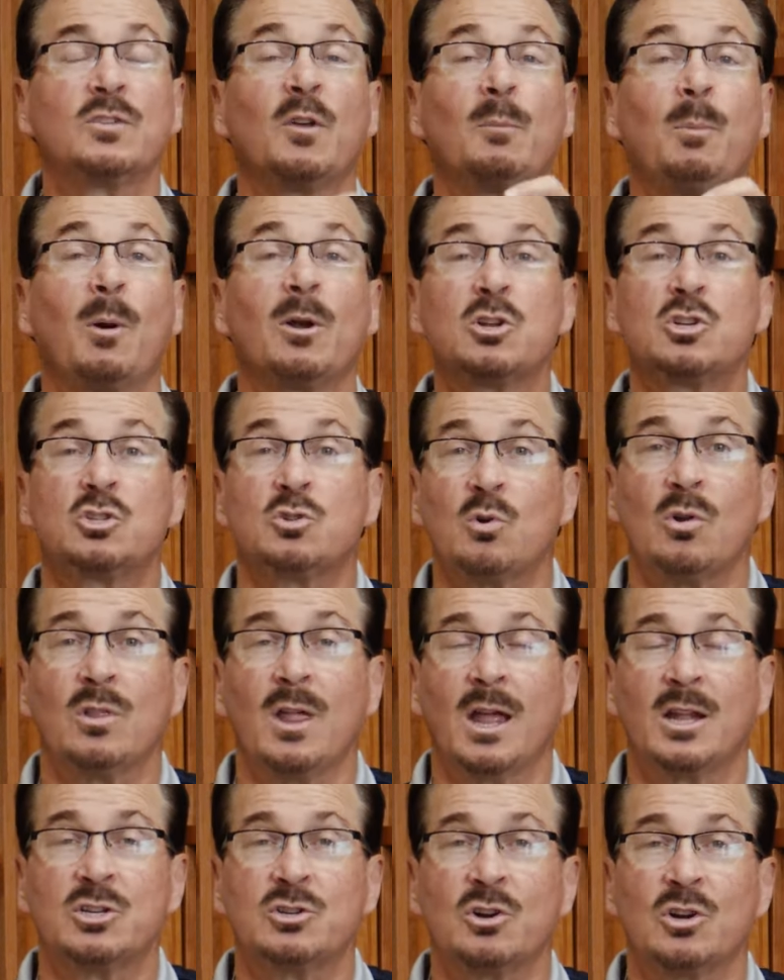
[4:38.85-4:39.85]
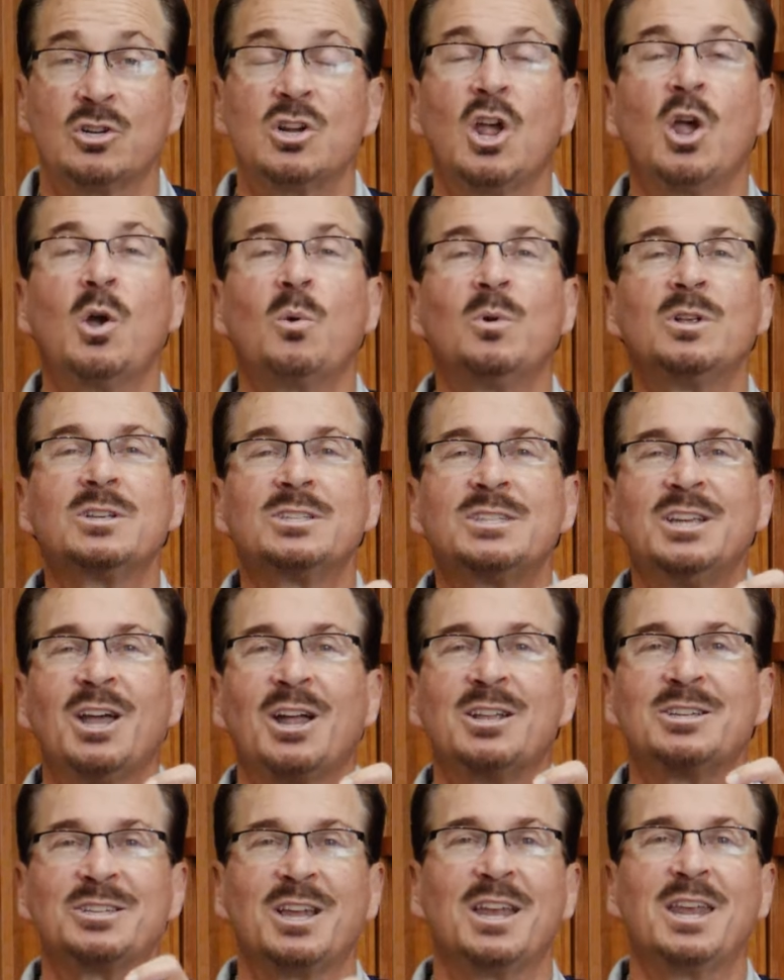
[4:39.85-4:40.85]
If you're part of Shoreline Church, we'll see you
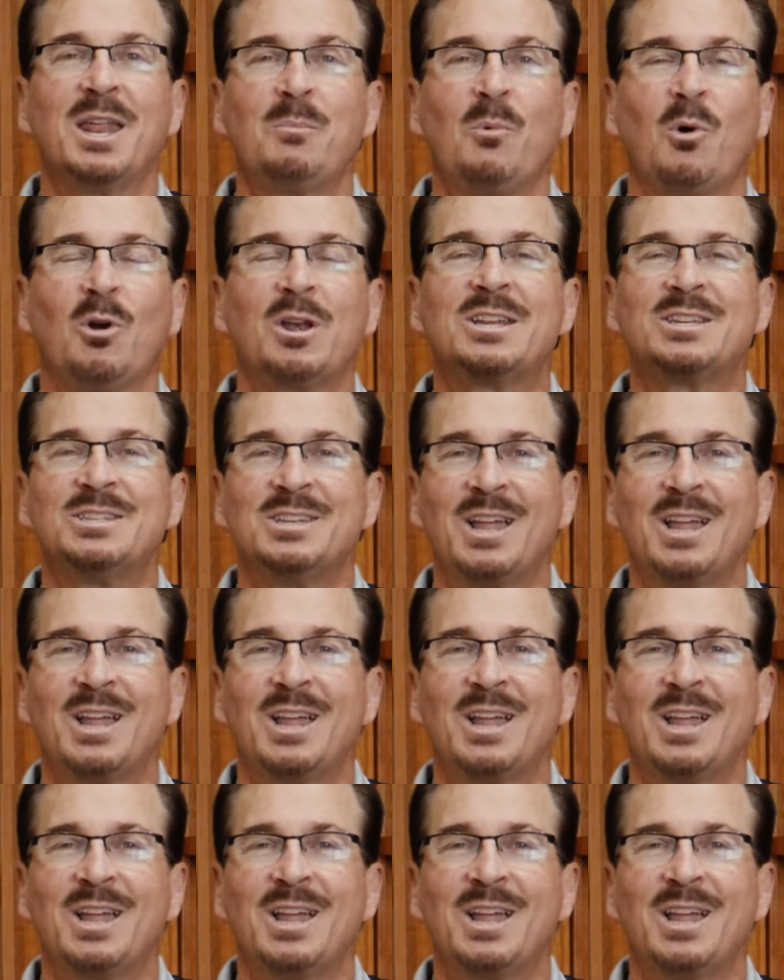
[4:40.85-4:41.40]
on Sunday mornings,